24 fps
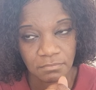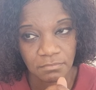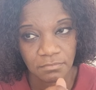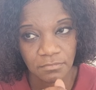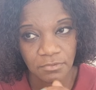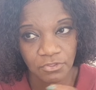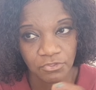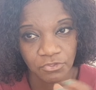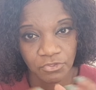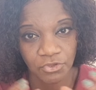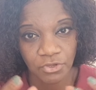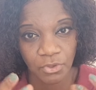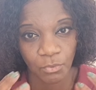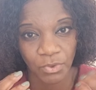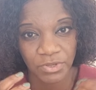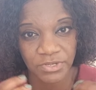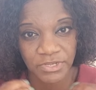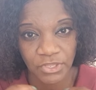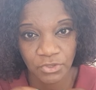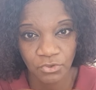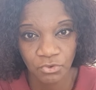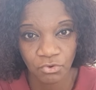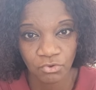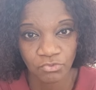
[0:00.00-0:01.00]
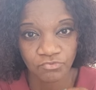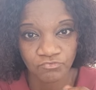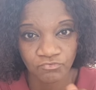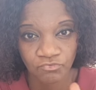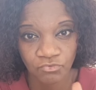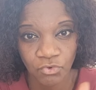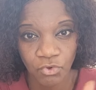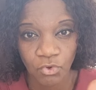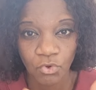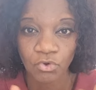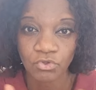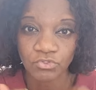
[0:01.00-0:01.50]
you know, when they go through
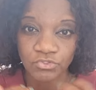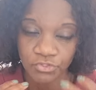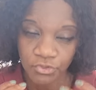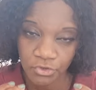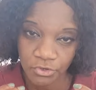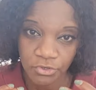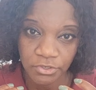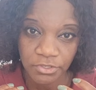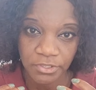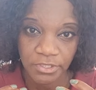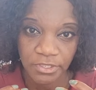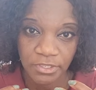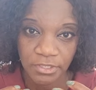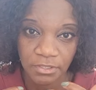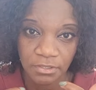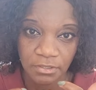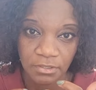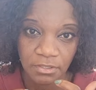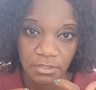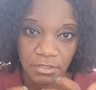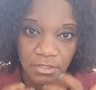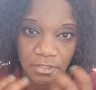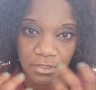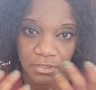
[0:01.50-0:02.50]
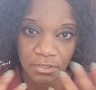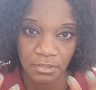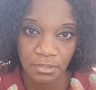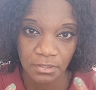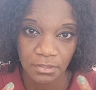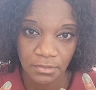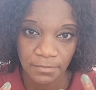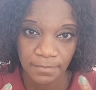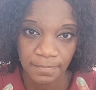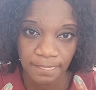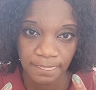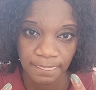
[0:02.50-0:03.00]
cold turkey,
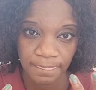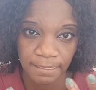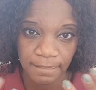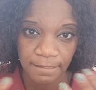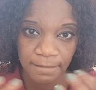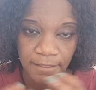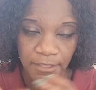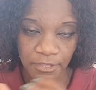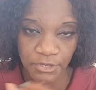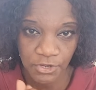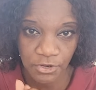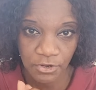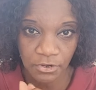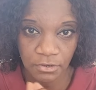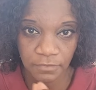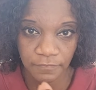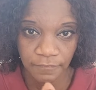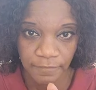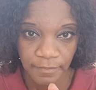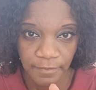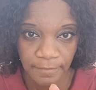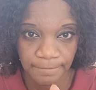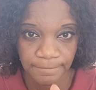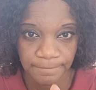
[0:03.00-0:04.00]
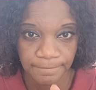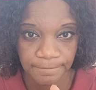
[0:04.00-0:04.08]
it hurt them.